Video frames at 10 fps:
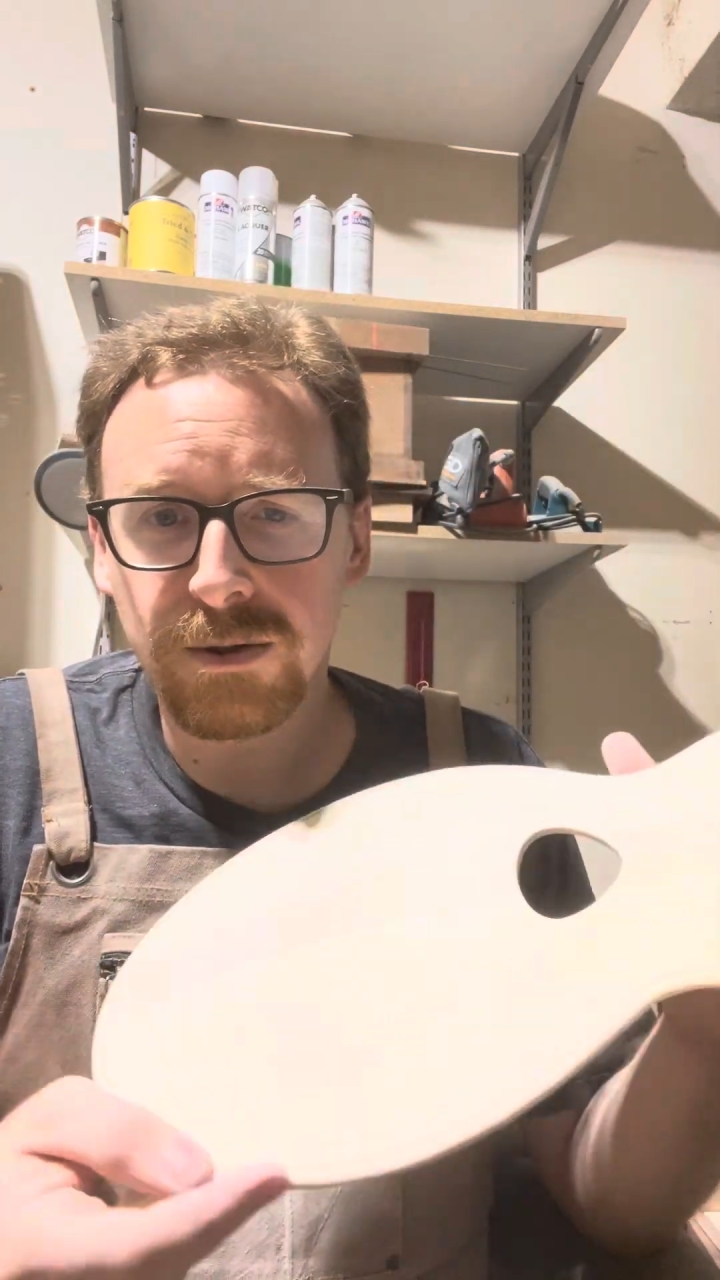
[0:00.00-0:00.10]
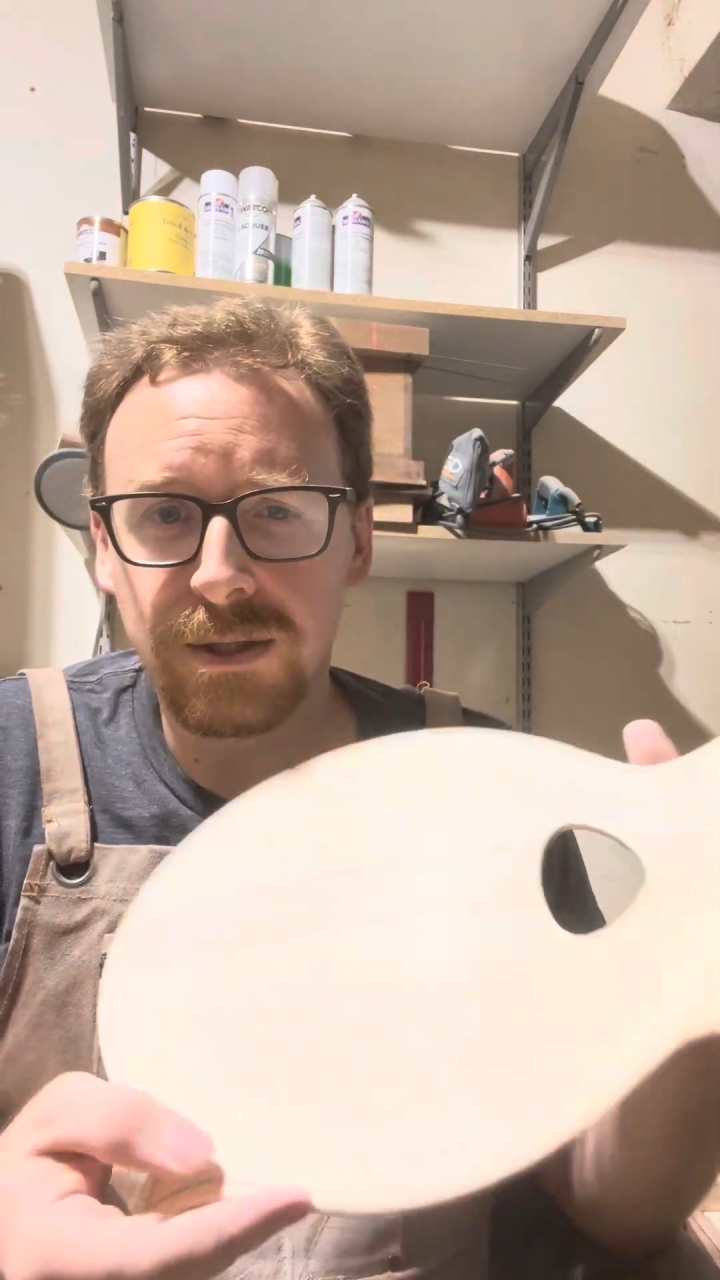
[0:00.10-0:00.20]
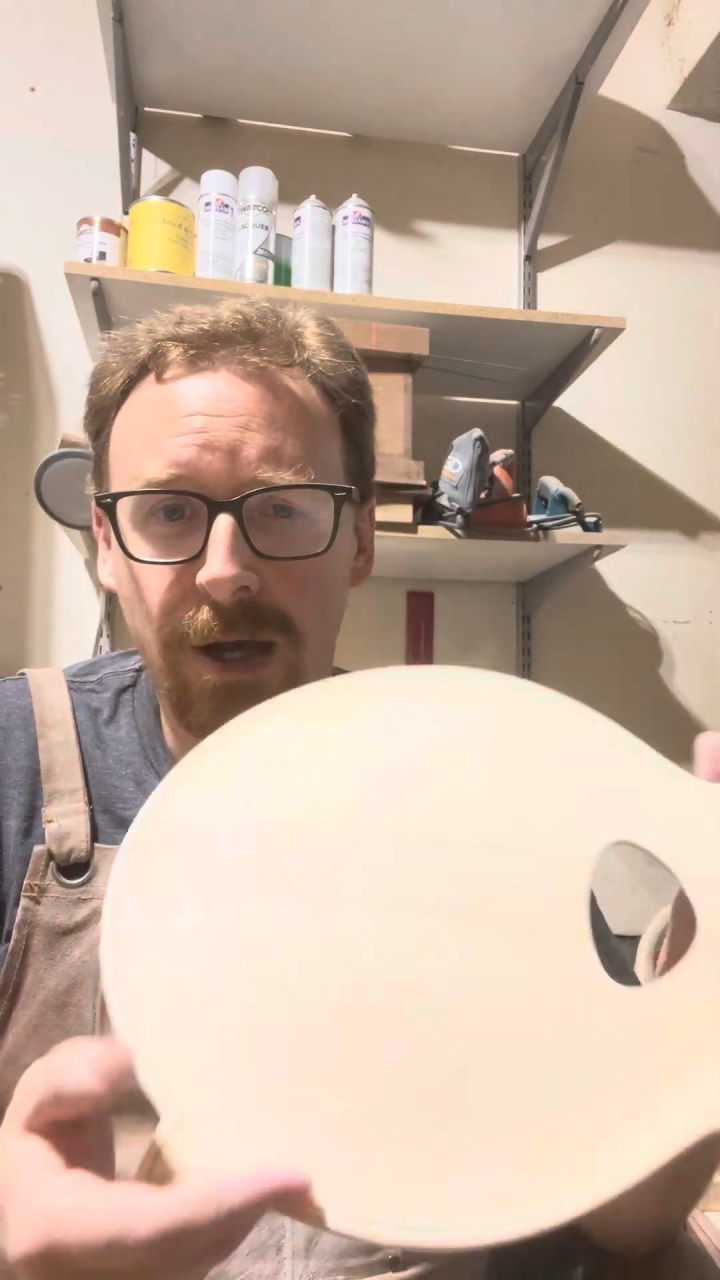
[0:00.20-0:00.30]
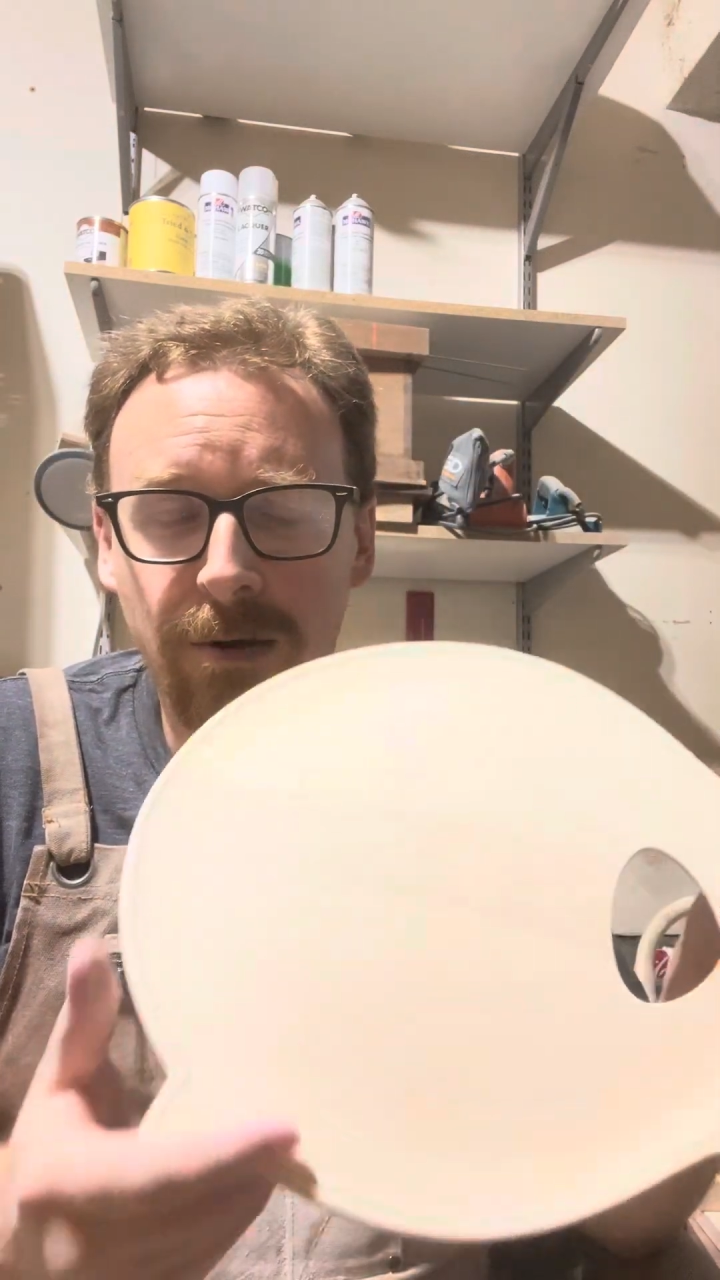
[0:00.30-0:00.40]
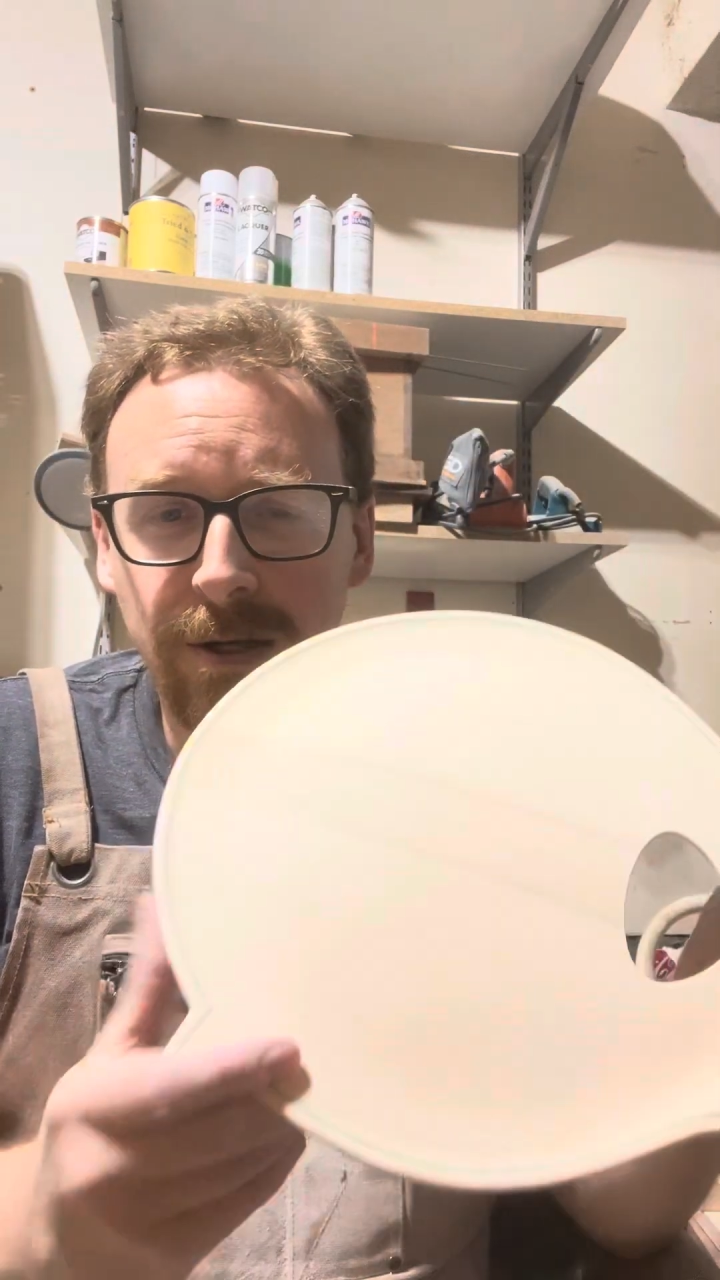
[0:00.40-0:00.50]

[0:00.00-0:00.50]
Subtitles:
sound